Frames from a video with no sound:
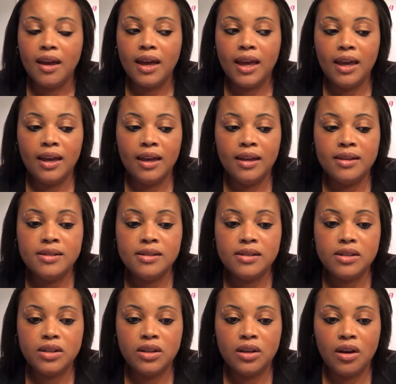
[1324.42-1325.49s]

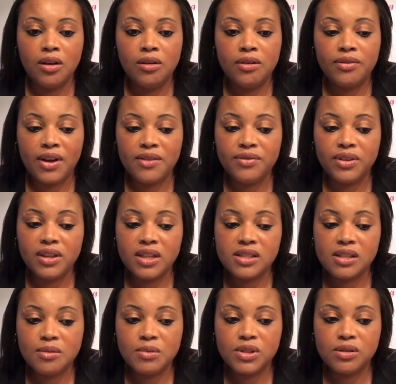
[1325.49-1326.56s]
And if I feel like
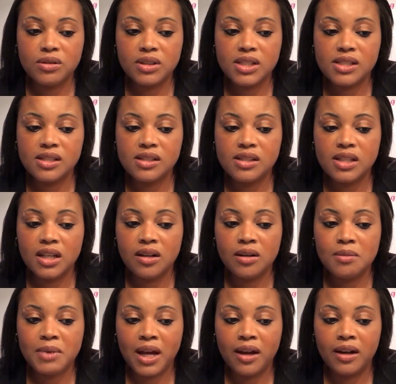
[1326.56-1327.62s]
someone's really
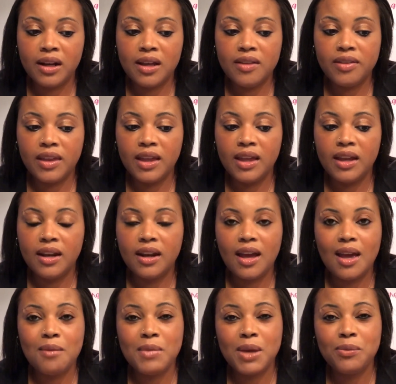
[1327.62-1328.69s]
sincere about it, then
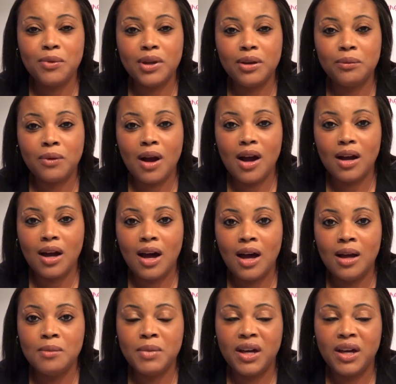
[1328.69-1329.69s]
hey, maybe we can rock on.